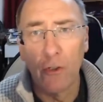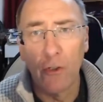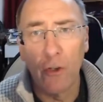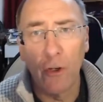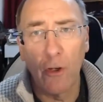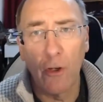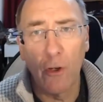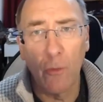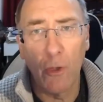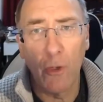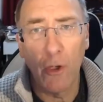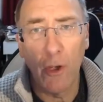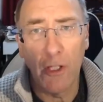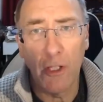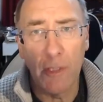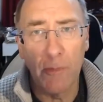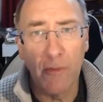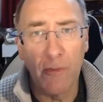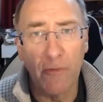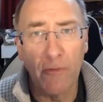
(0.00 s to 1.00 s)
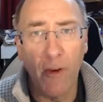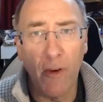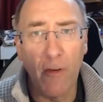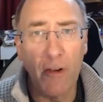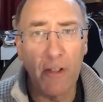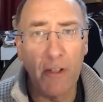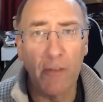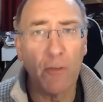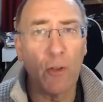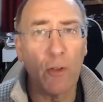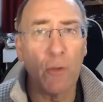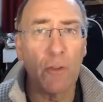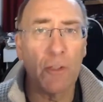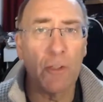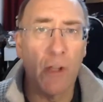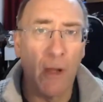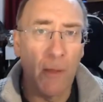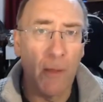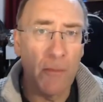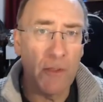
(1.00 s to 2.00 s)
were going to be very difficult
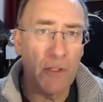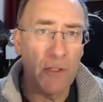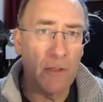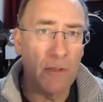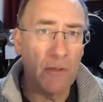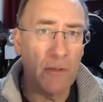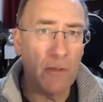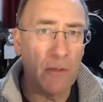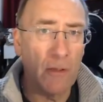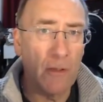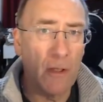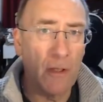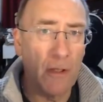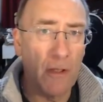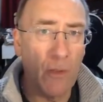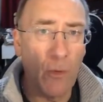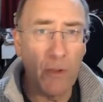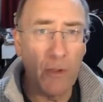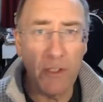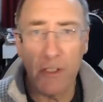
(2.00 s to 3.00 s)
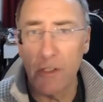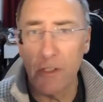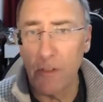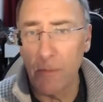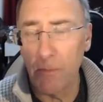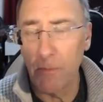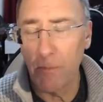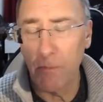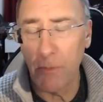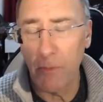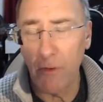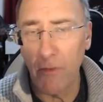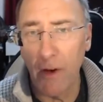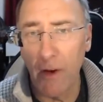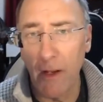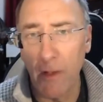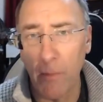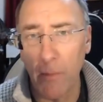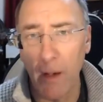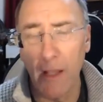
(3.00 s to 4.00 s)
times, and they wanted to
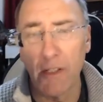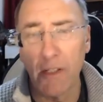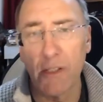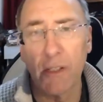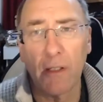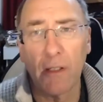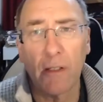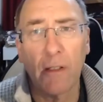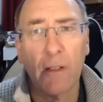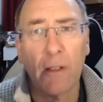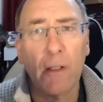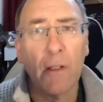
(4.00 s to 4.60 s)
provide a blessing.